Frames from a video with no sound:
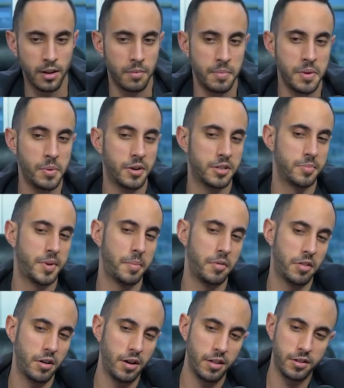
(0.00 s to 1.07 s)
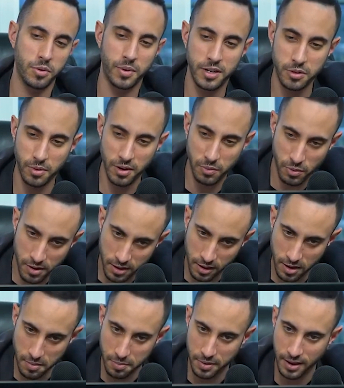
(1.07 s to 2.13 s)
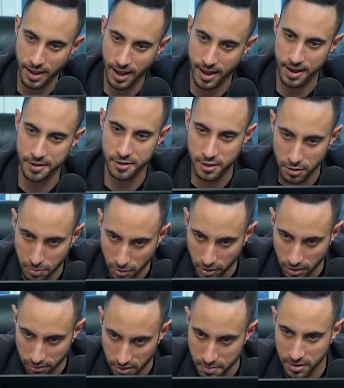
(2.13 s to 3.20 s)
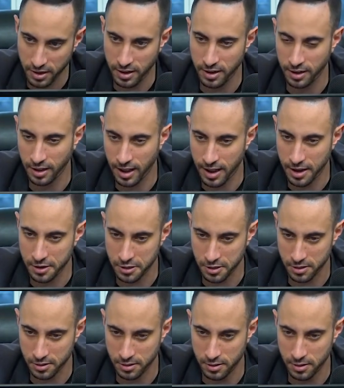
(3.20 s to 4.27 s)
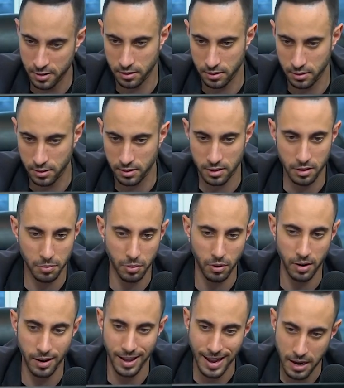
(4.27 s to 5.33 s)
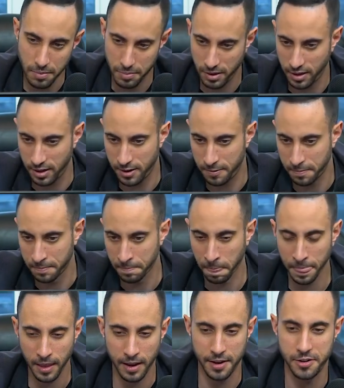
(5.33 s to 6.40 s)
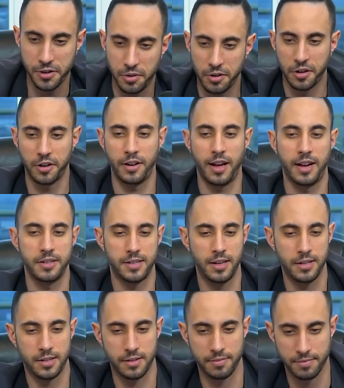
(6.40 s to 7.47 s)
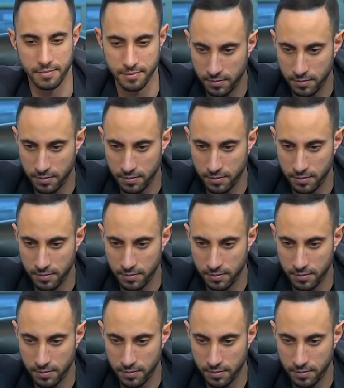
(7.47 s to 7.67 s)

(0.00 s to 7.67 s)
Meanwhile, September 30th, 2021, the company had 2.3 billion in cash and 2.8 billion in total current assets.